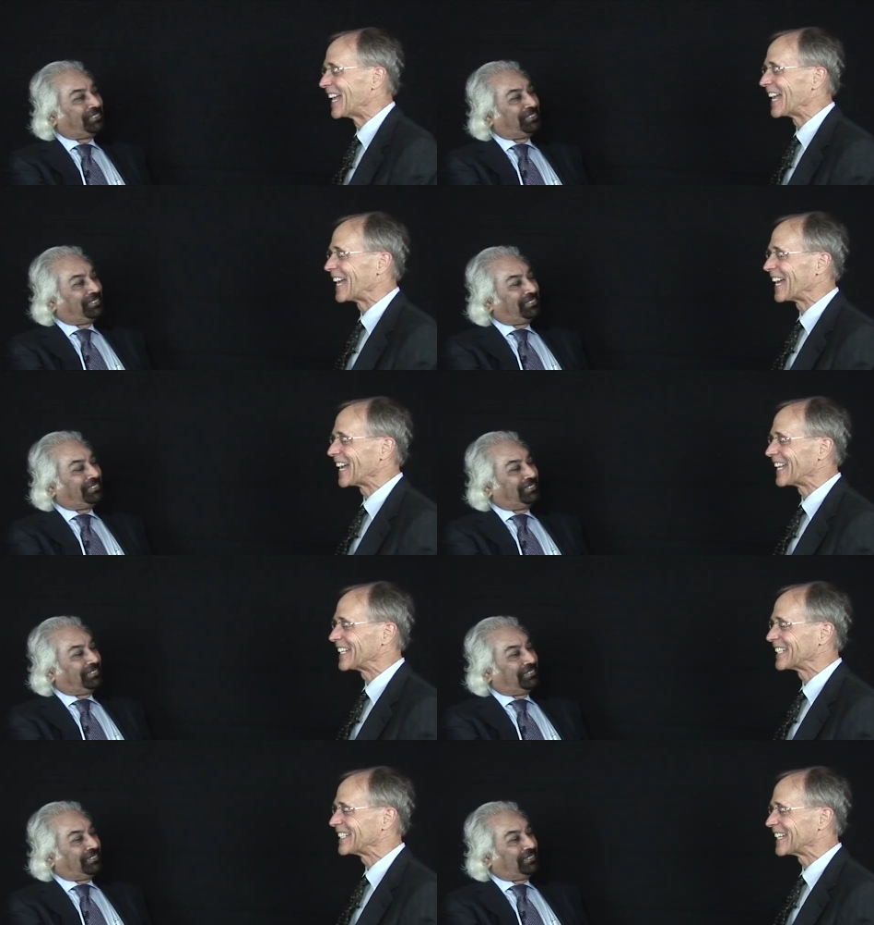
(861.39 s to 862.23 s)
Speaker 1: sure.
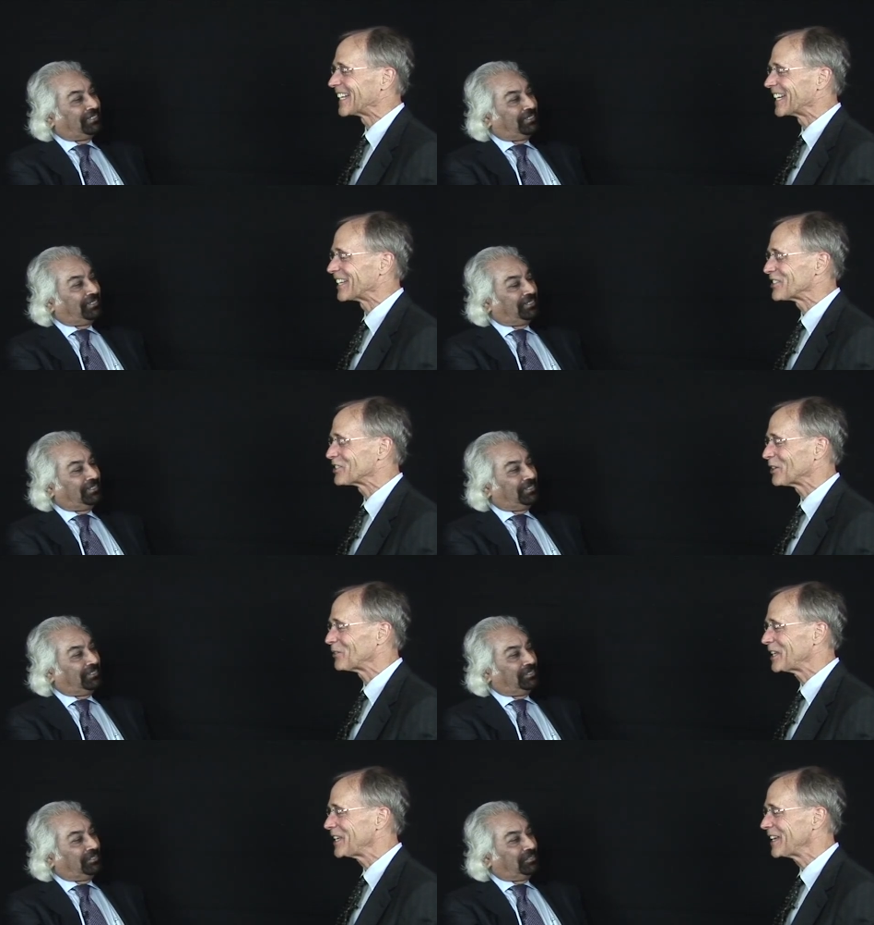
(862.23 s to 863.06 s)
And uh,
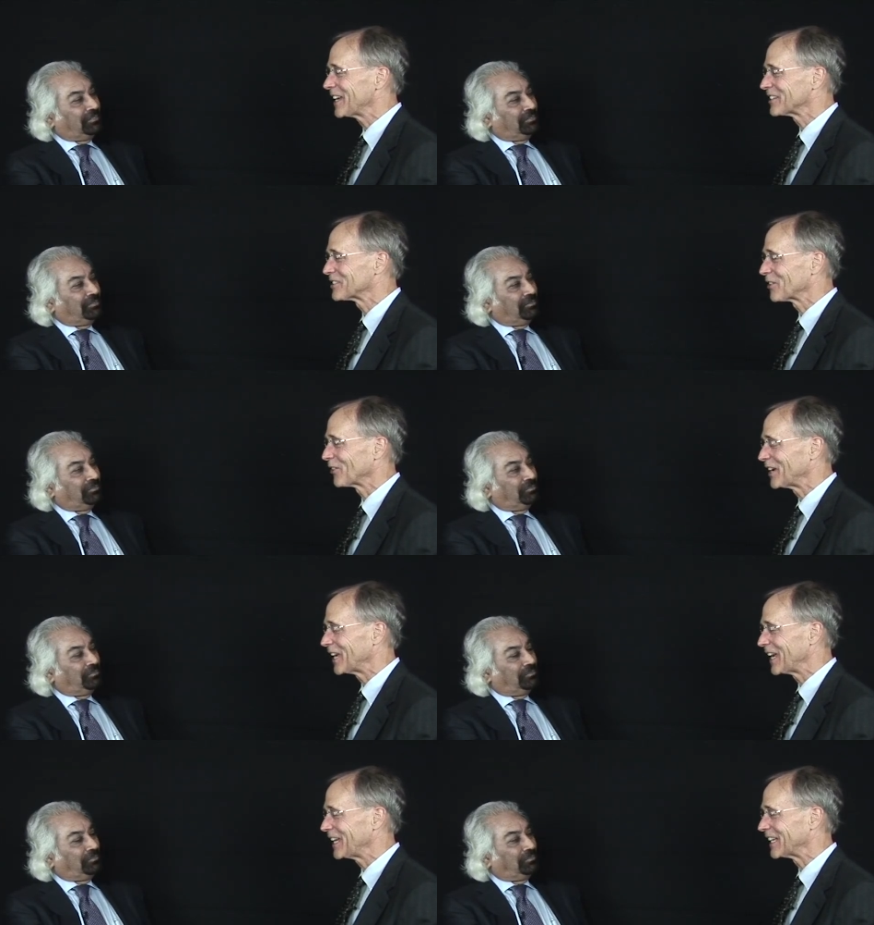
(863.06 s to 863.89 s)
so he has
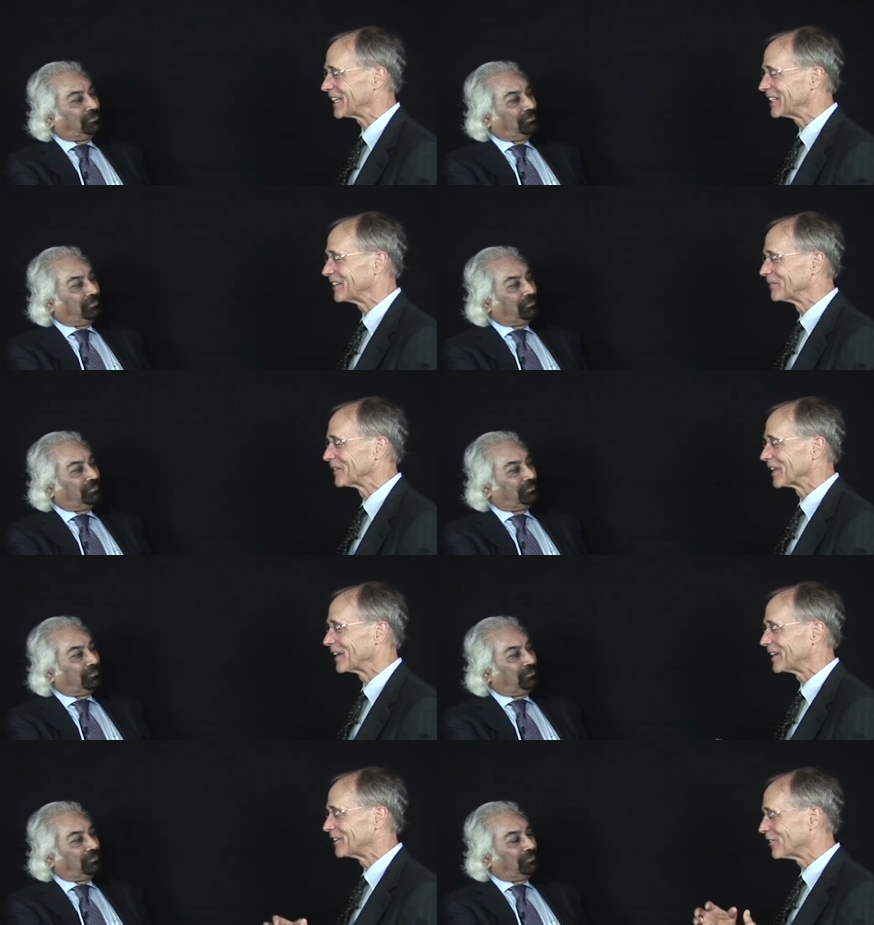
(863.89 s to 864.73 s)
created
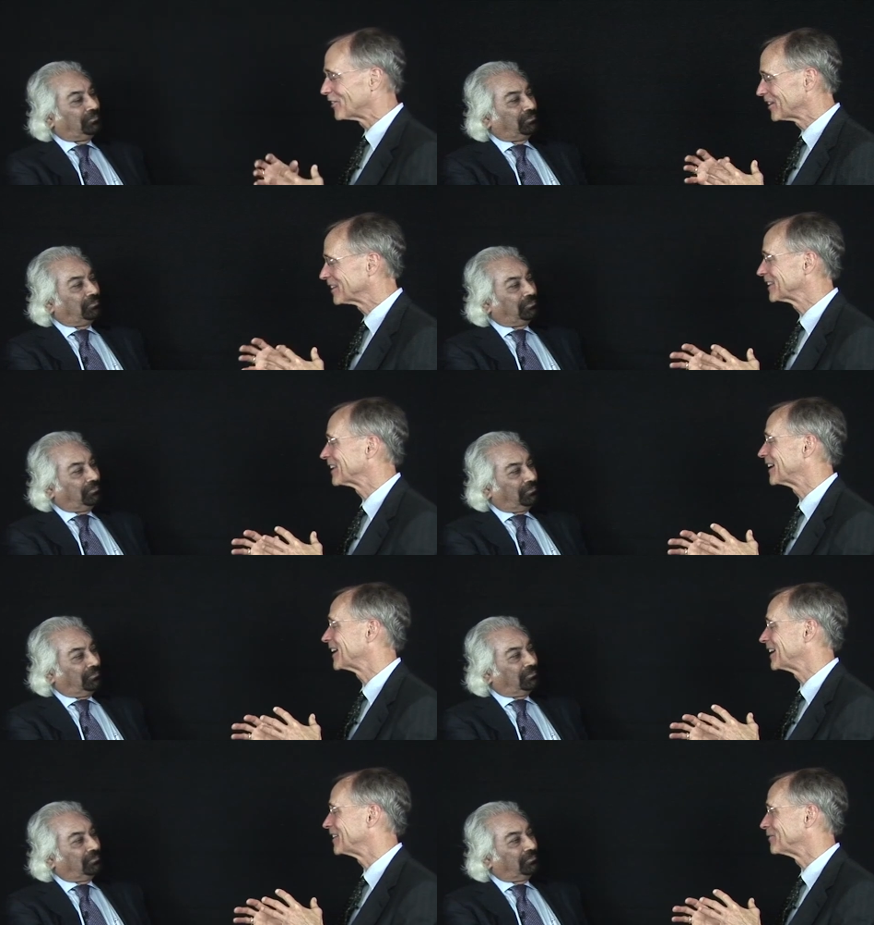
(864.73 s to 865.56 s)
an
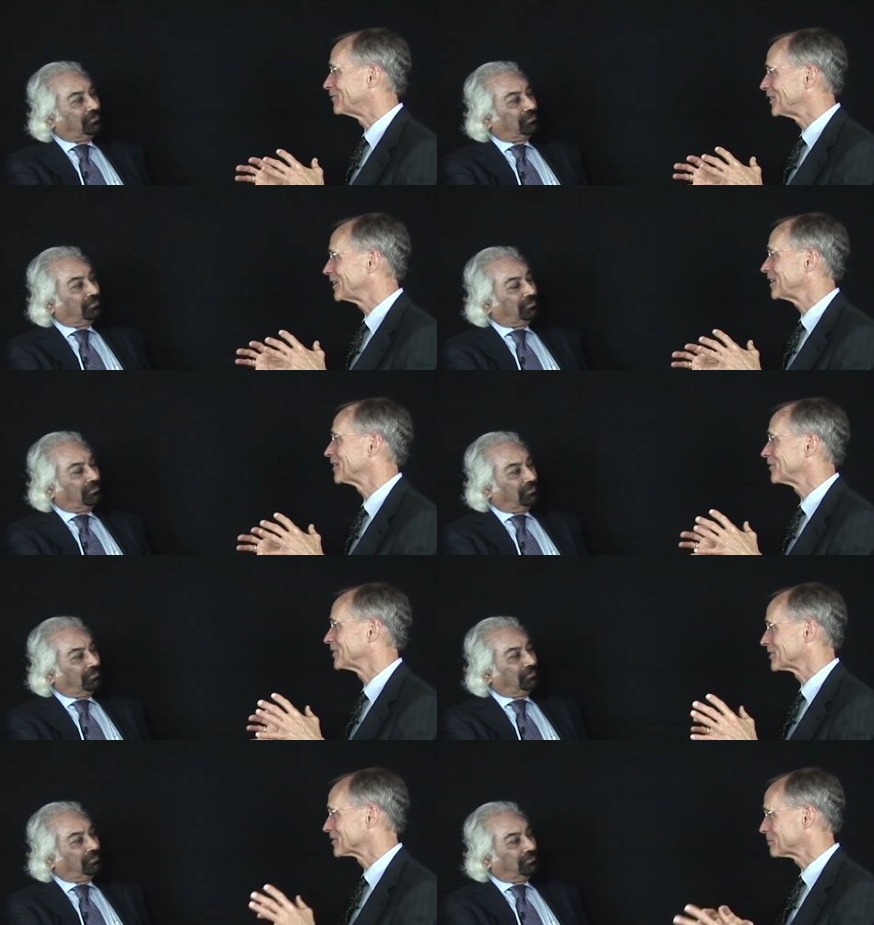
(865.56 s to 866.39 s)
online video
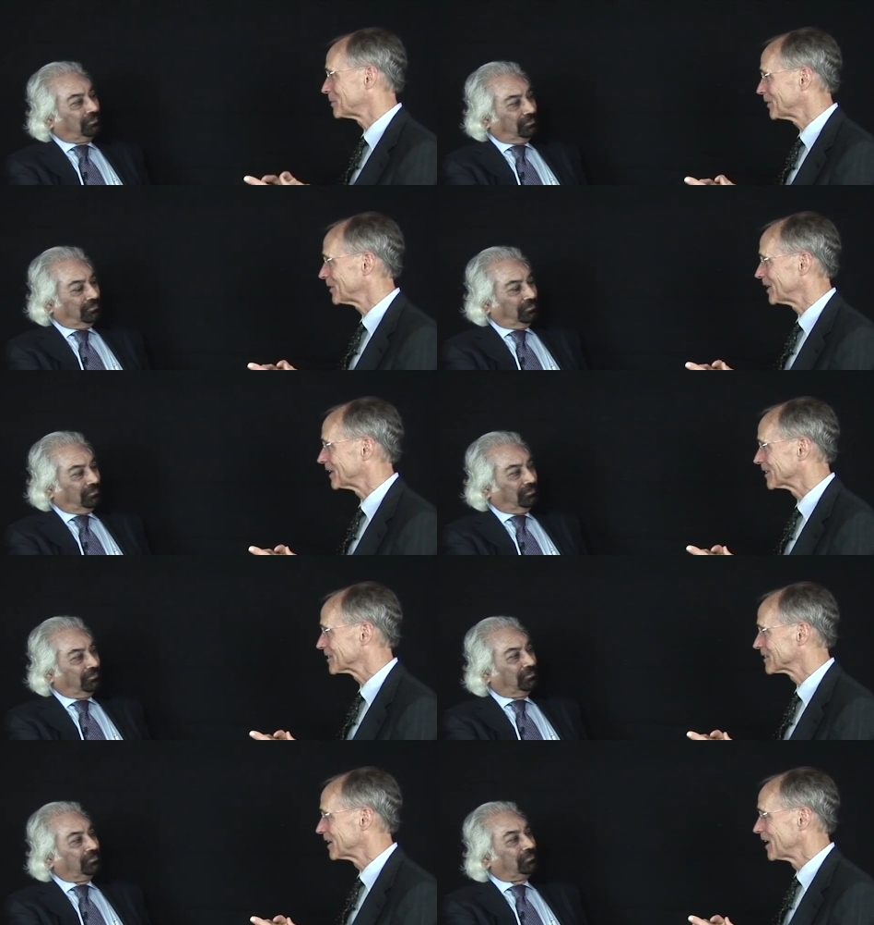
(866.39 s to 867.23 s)

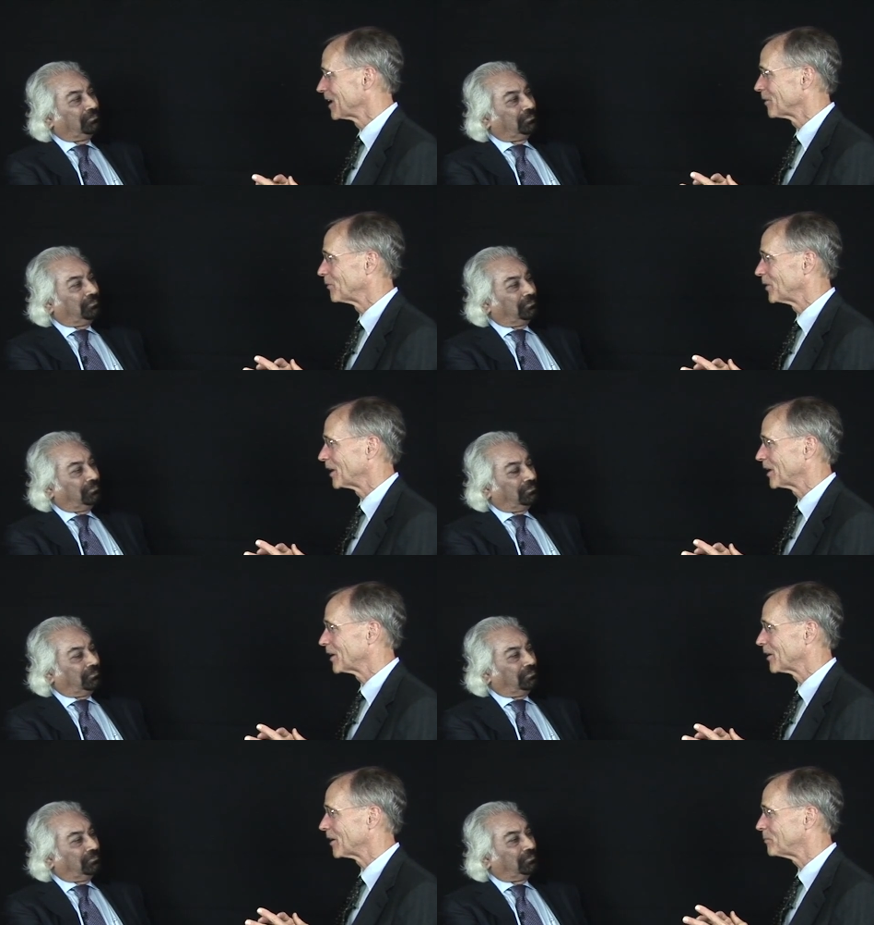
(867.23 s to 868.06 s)
experience
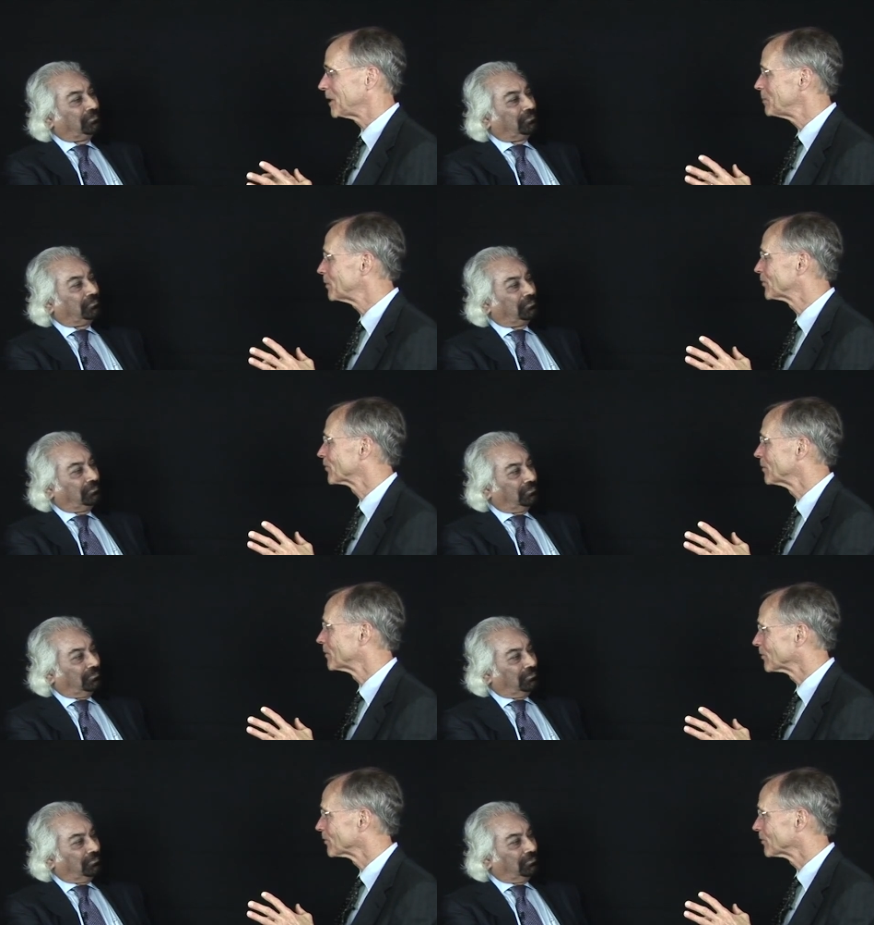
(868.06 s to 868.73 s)
where people from